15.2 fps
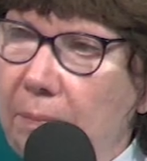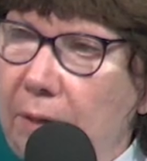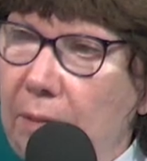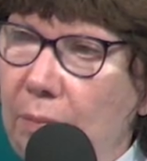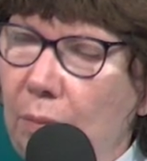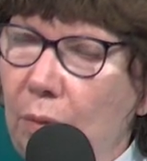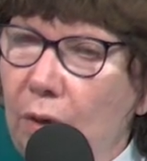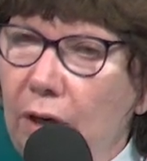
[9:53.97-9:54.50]

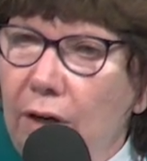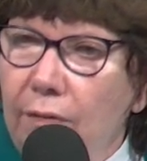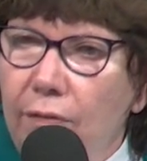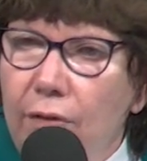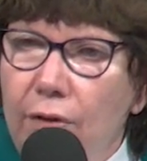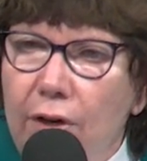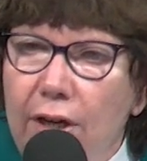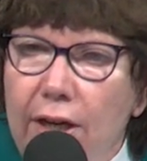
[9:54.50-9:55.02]
people working
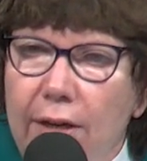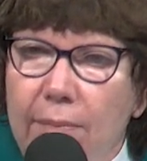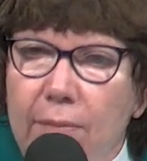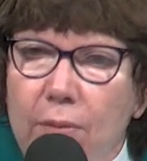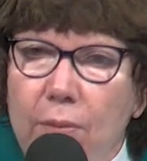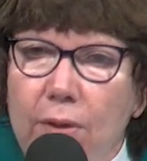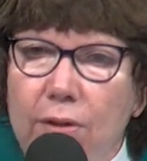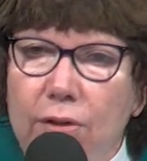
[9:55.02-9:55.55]
for him, the
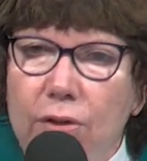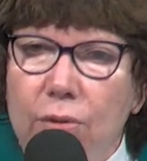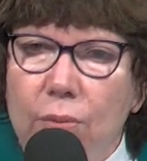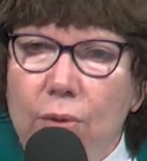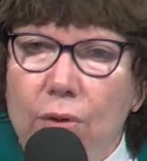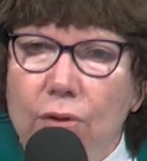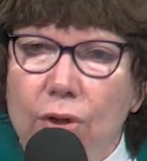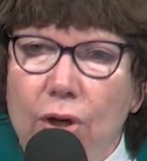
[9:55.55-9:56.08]
ones who
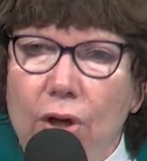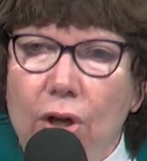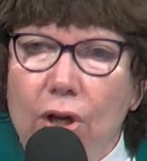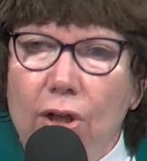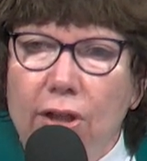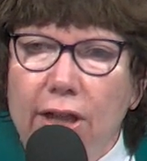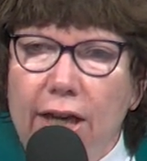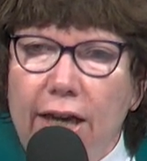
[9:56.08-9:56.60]
worked
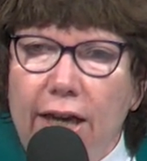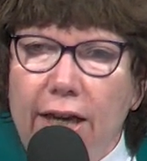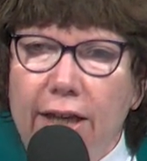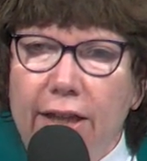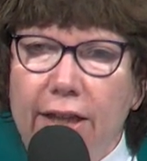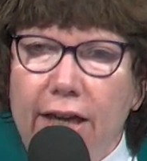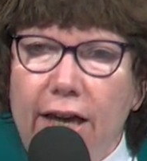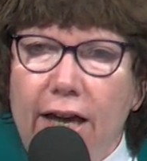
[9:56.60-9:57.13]
all day
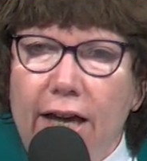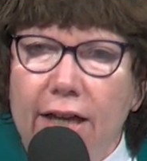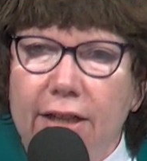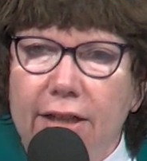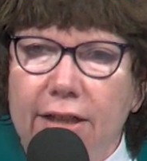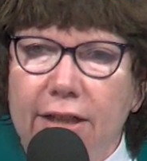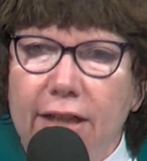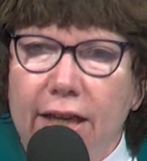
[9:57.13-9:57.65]
in the
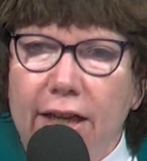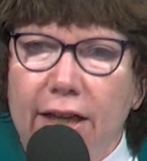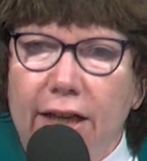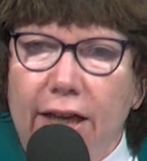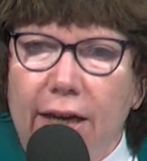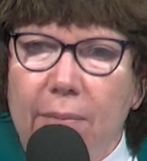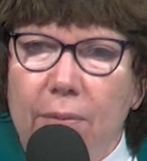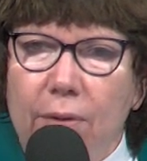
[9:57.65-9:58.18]
hot sun
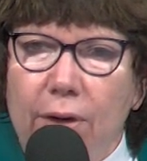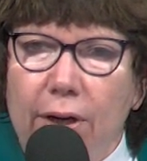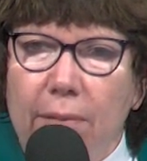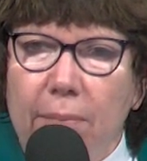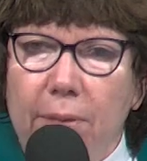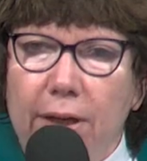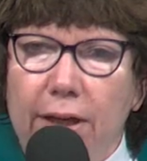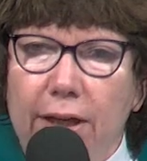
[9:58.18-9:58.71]
laboring,
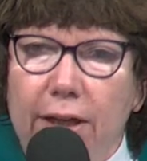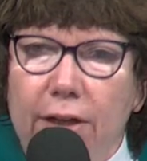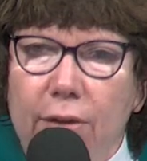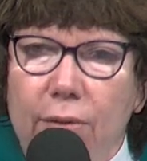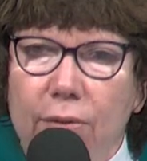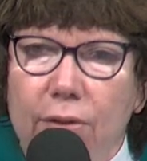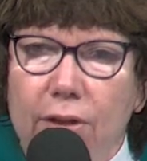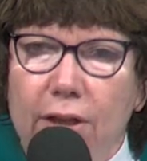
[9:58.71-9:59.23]
picking
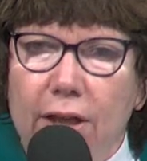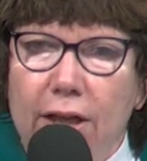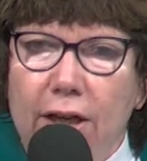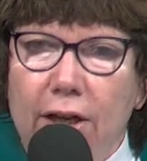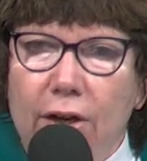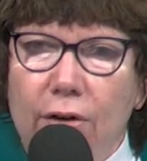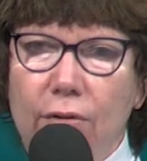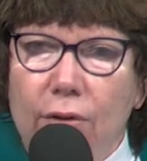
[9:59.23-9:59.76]
those
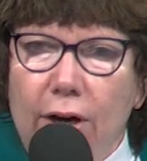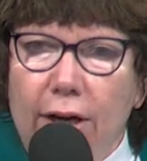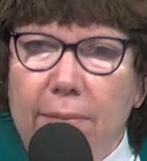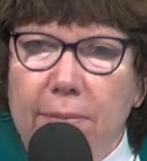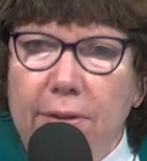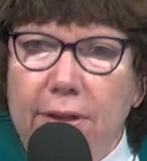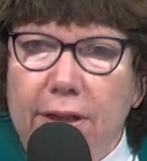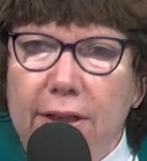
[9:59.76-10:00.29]

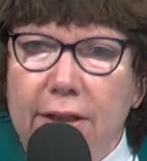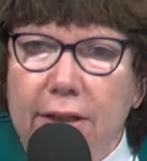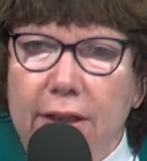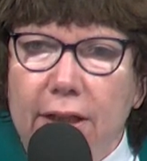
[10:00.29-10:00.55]
grapes and